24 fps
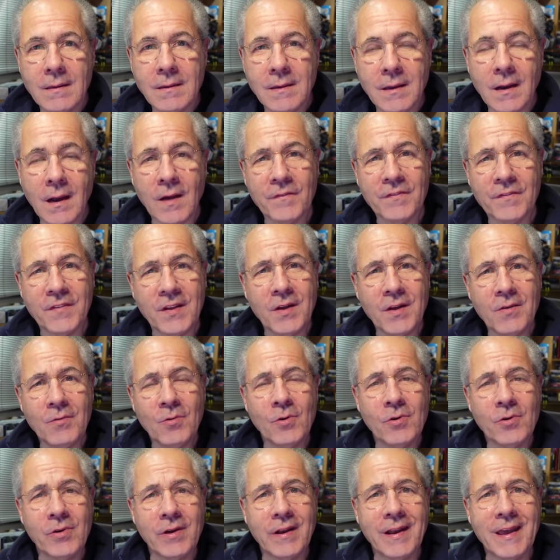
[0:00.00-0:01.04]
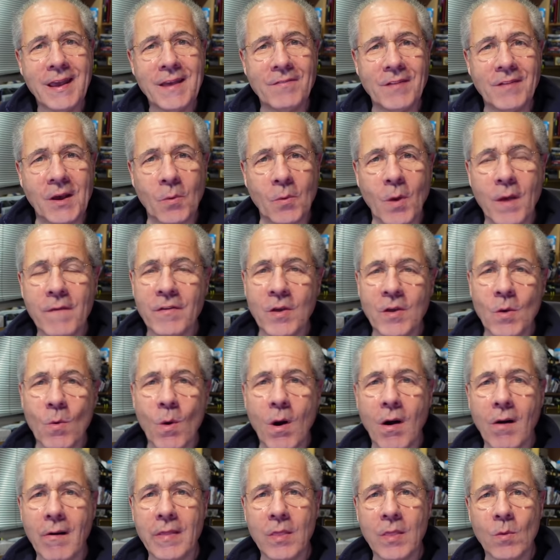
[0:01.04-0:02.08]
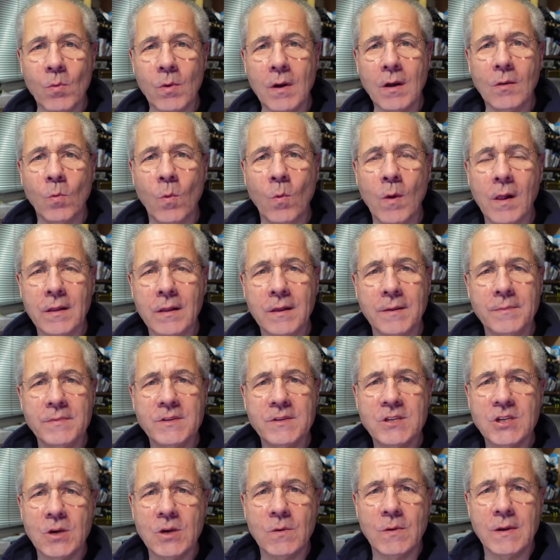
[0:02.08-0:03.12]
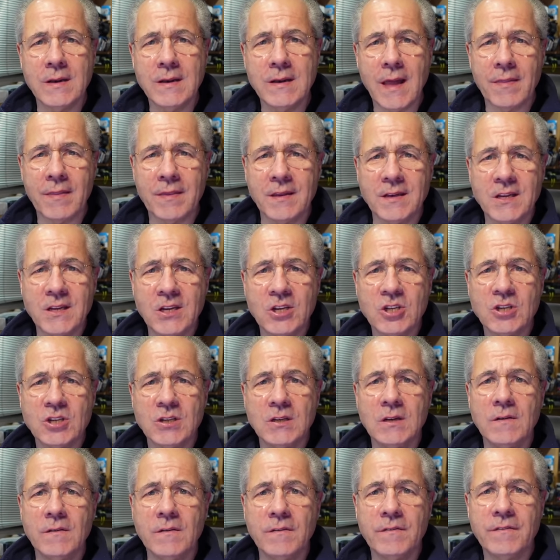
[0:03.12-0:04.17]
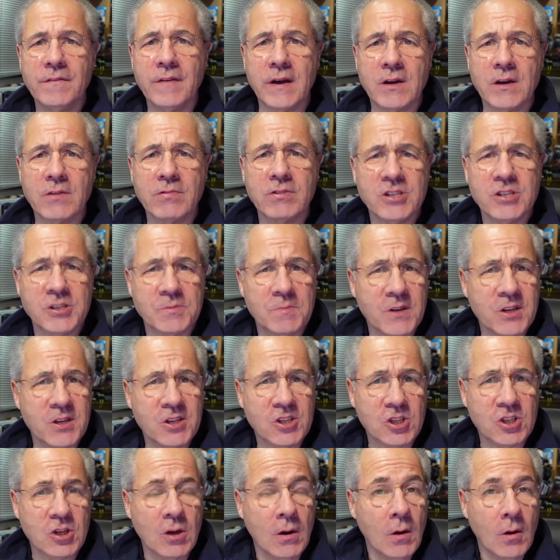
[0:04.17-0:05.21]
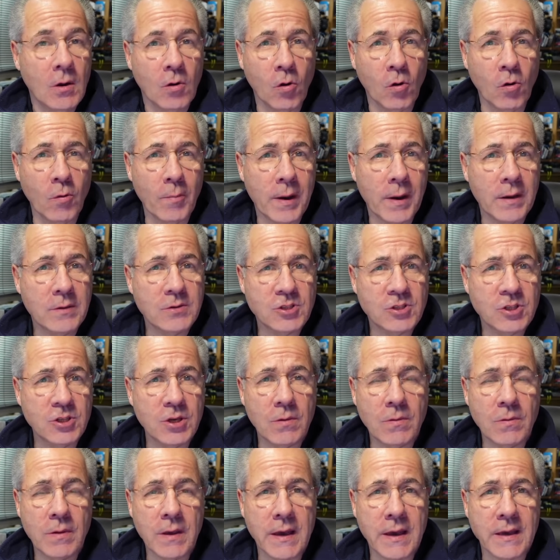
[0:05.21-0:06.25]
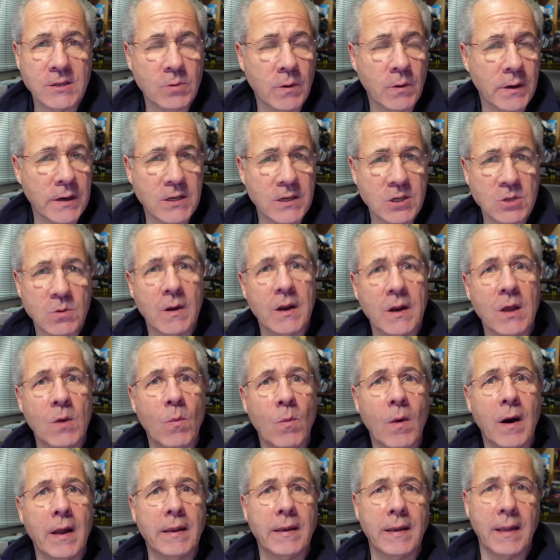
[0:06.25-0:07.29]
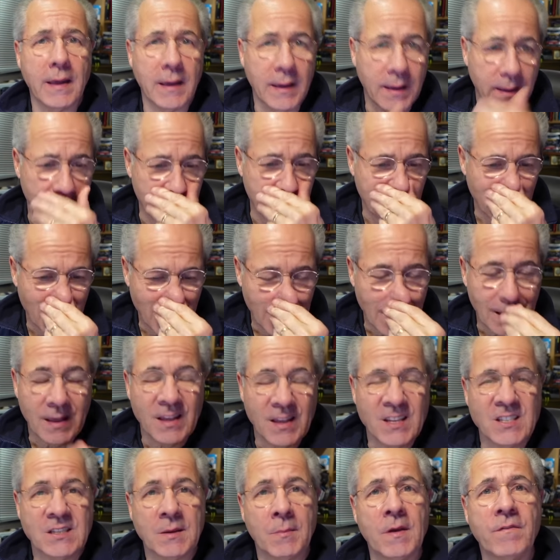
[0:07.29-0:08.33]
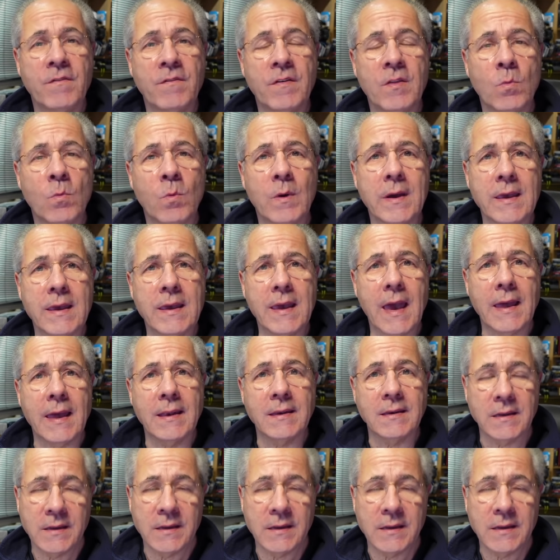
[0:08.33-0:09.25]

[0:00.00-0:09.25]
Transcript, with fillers: good afternoon, or good evening, wherever you are in the world. Welcome to another edition of uh, Christmas, almost New Year 2021, um, something for the weekend